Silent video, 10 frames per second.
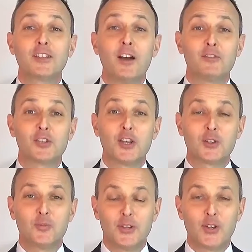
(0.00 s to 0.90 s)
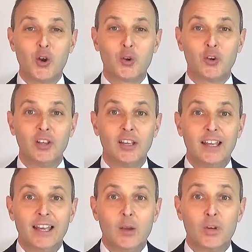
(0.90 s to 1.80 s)
conversation with a donor
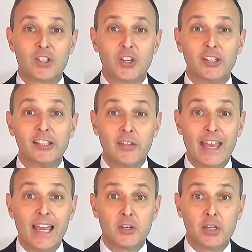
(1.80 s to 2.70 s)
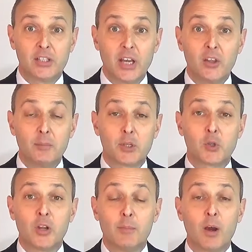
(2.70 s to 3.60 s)
when suddenly they ask you to tell them a
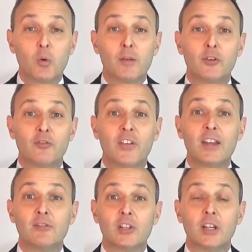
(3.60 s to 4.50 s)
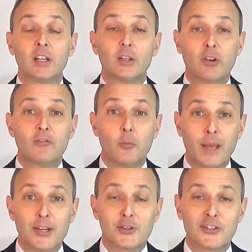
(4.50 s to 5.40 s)
story about one of your favorite grateful
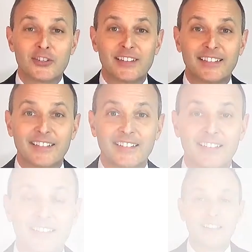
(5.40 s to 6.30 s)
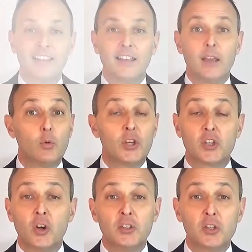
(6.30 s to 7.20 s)
patients. Well, you
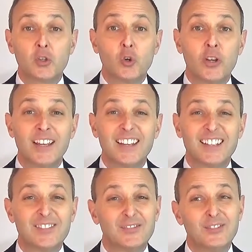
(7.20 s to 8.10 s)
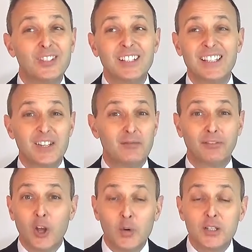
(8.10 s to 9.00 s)
start the story and it really isn't
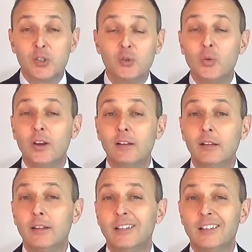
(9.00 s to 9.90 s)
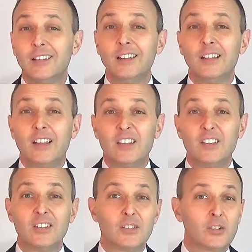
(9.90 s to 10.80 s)
flowing too well.
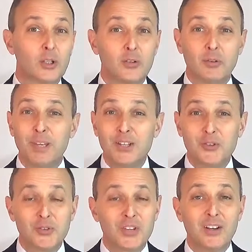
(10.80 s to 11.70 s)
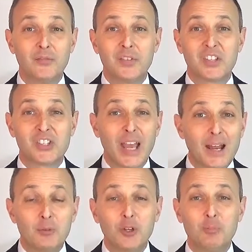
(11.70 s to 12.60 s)
You start to repeat yourself and
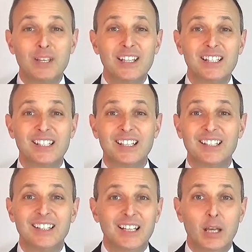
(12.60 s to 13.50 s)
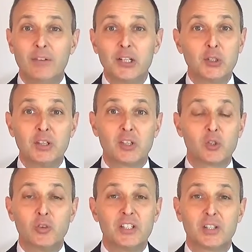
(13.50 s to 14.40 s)
stammer a bit, and eventually the
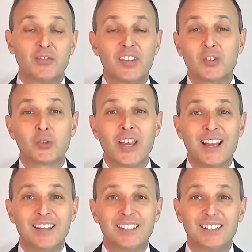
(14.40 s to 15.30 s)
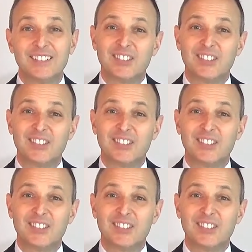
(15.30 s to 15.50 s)
story just fizzles out and the